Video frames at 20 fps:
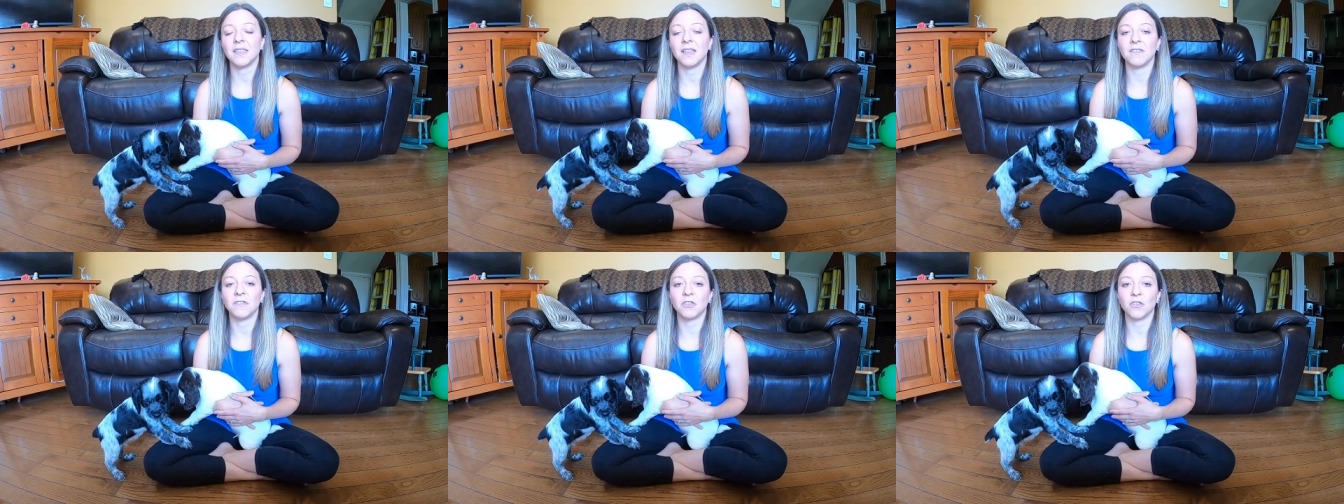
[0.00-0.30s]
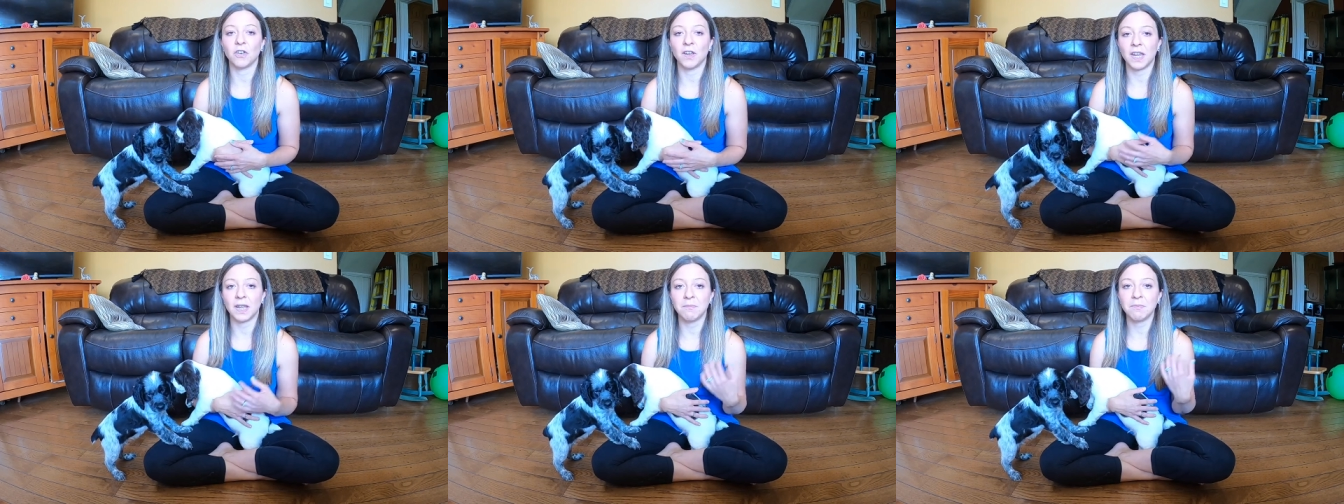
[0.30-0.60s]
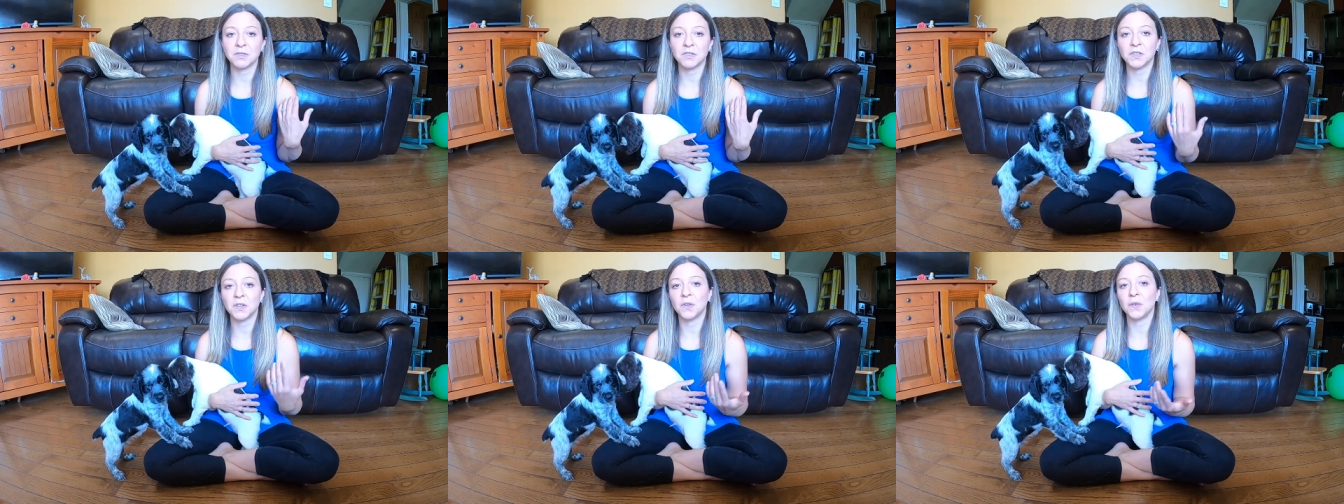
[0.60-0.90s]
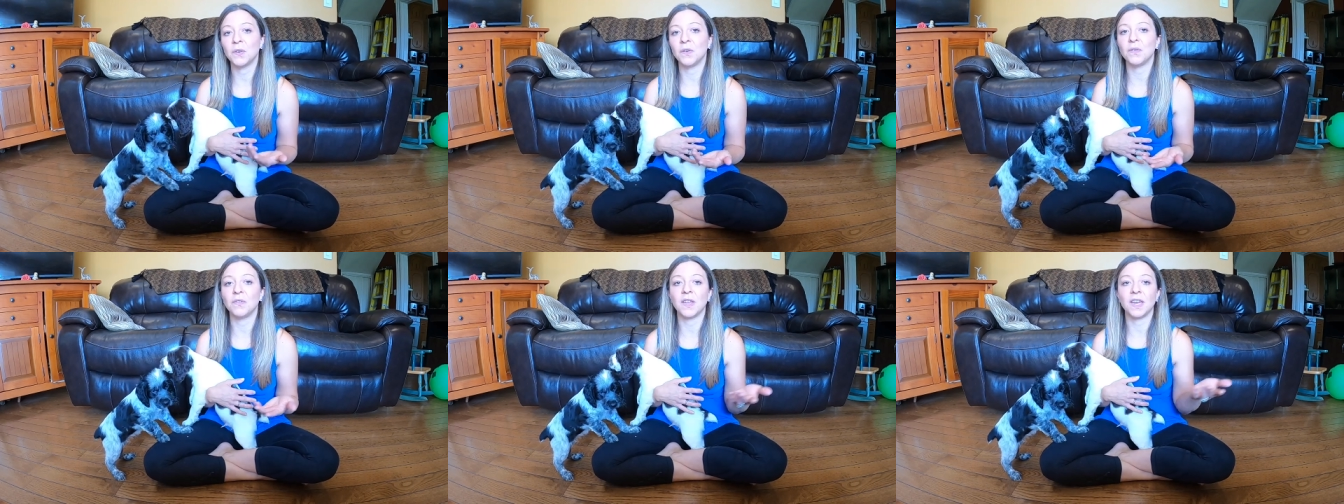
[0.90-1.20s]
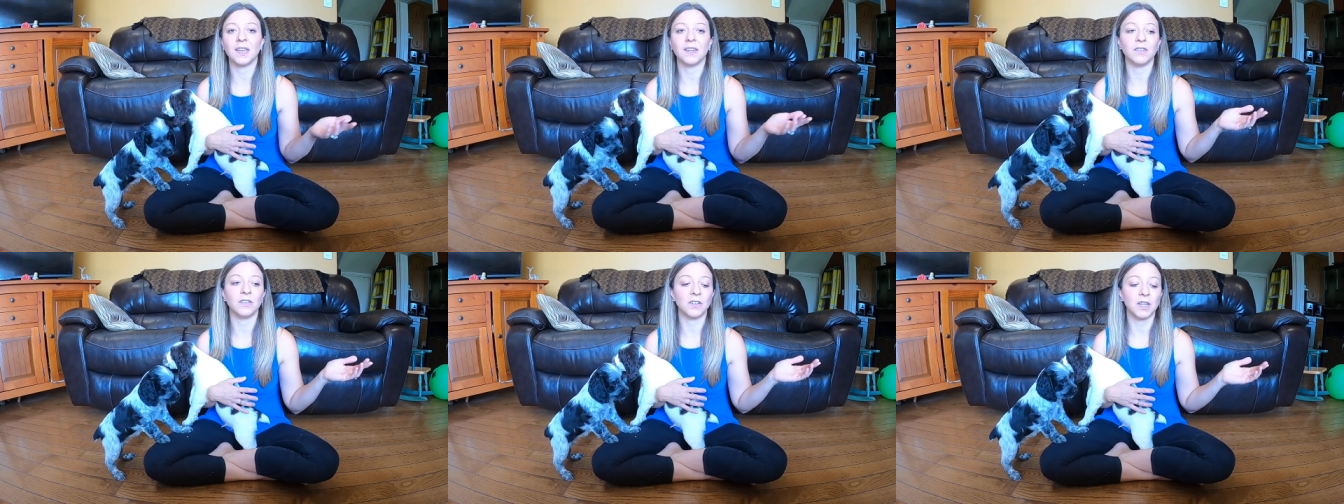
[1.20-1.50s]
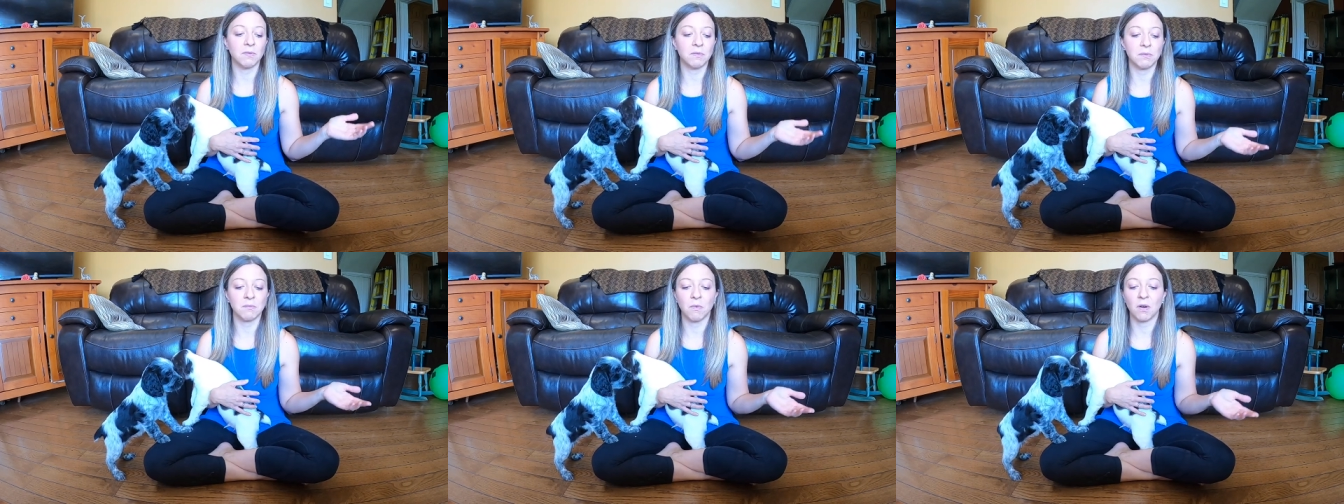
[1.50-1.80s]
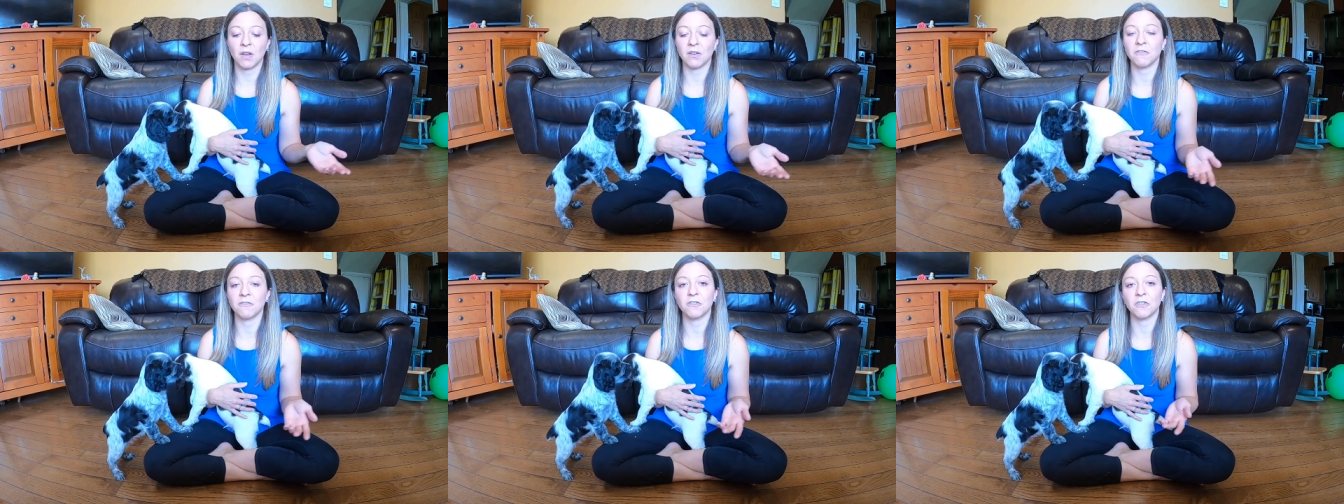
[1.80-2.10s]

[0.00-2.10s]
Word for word: if you're not able to, then keep them on